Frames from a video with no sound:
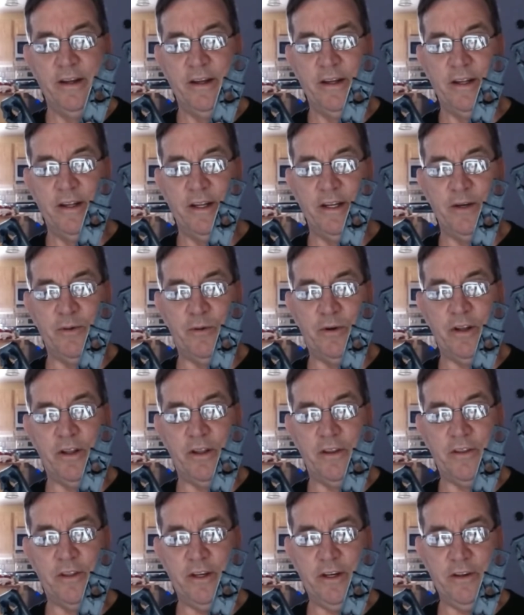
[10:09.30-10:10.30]
Now, one
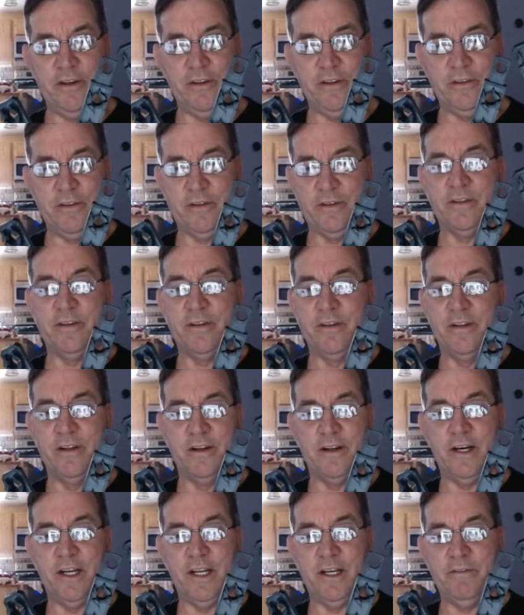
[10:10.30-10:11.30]
of the things a
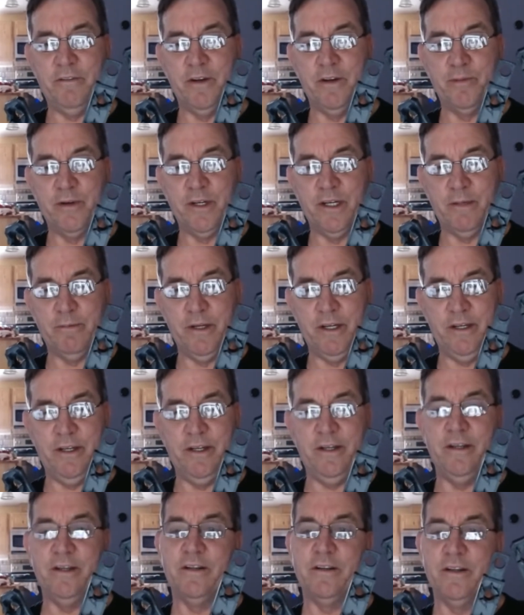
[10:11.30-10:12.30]
lot of you are
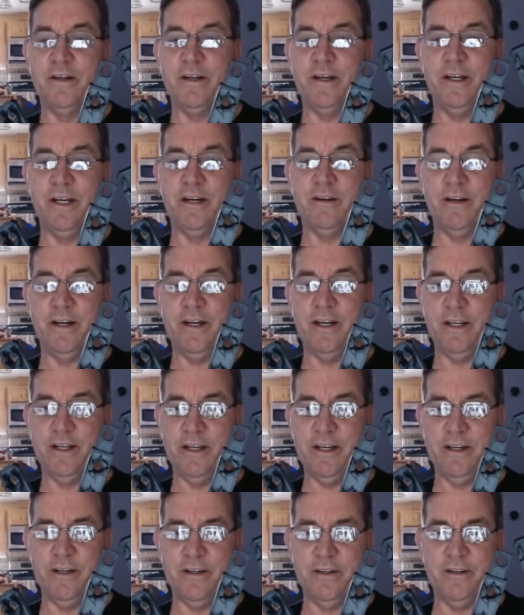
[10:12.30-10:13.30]
probably looking at right
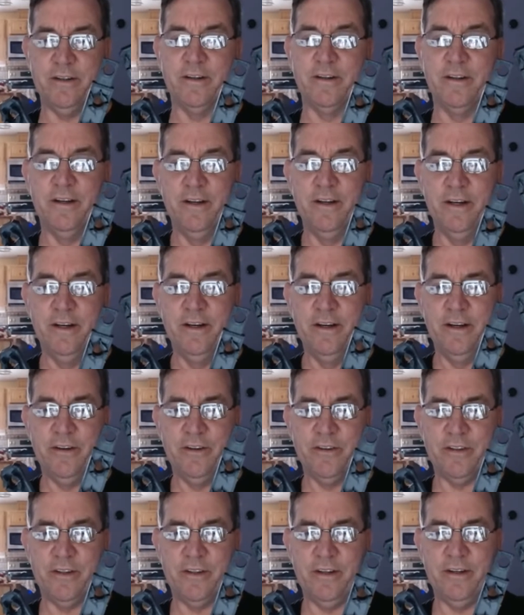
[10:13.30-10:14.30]
now
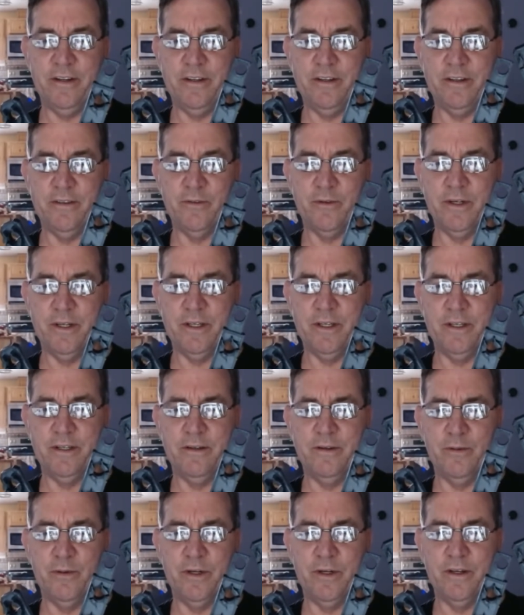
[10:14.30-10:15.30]
saying, well,
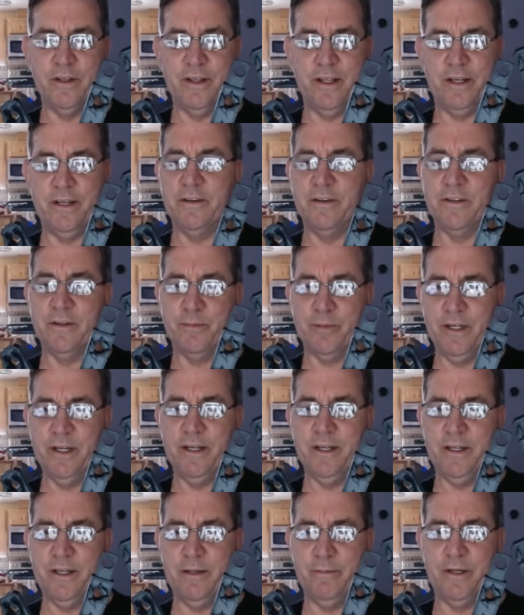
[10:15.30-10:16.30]
where the hell's the print
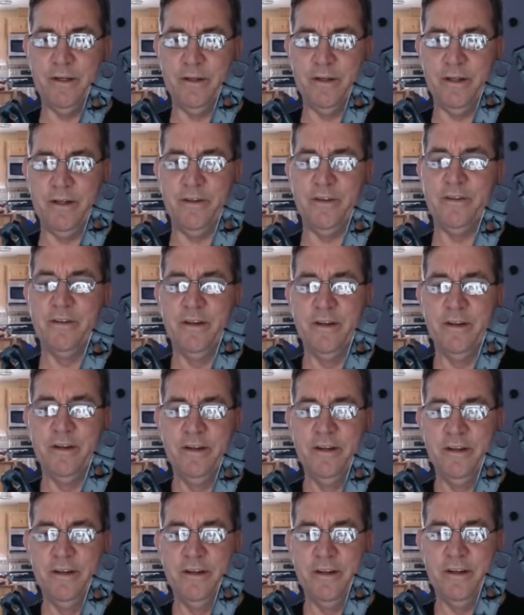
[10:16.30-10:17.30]
hub on this?
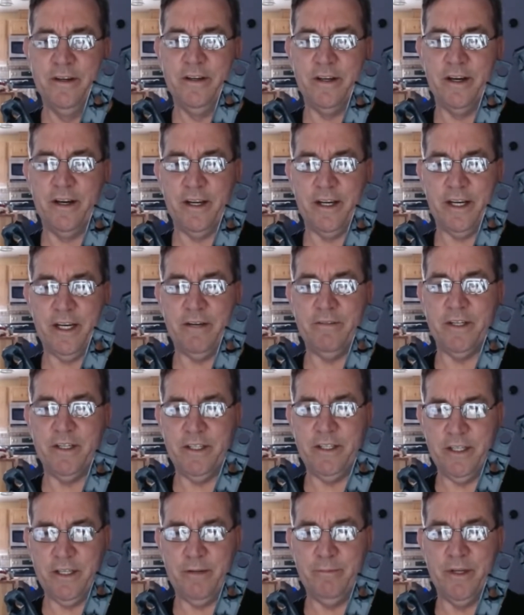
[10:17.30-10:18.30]
got to have a
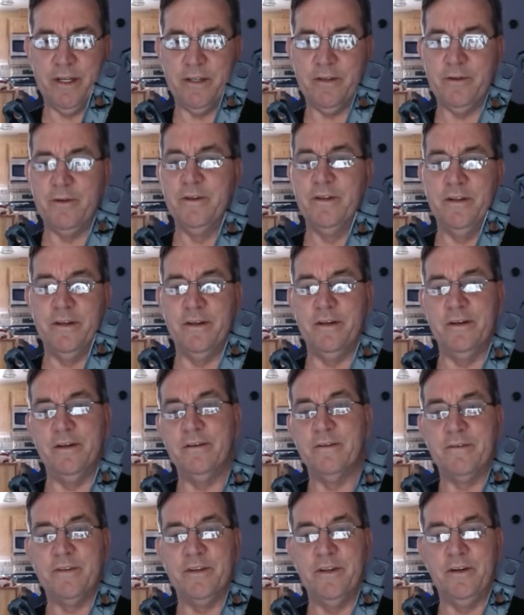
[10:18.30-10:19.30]
hub to hold the
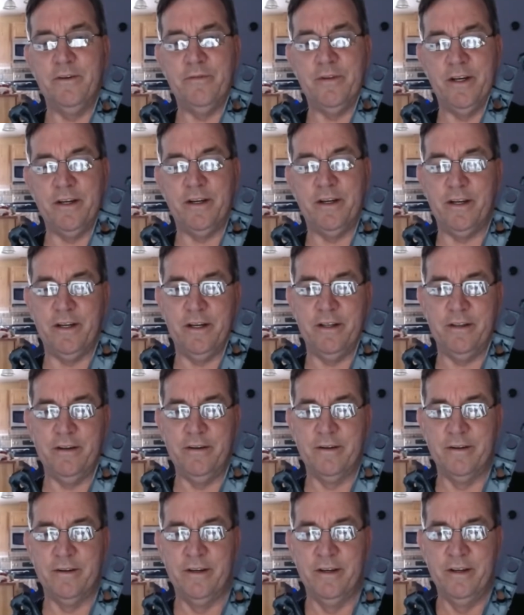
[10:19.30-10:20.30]
snowflake together.
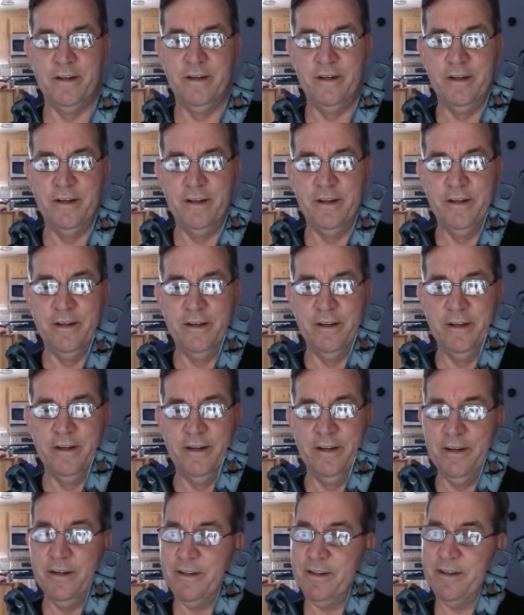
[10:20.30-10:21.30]

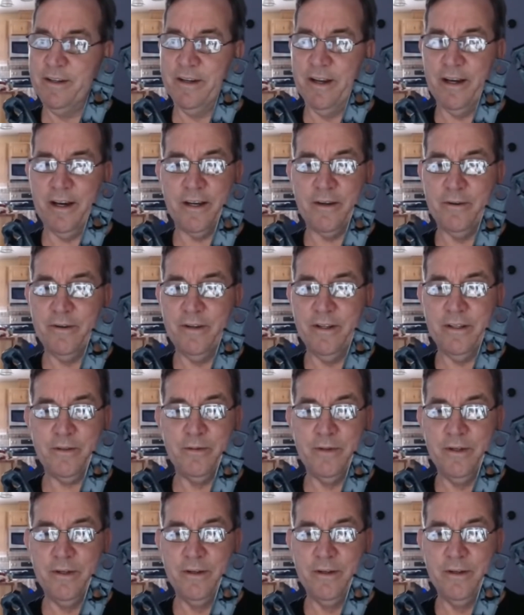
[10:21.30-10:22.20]
Not on this one.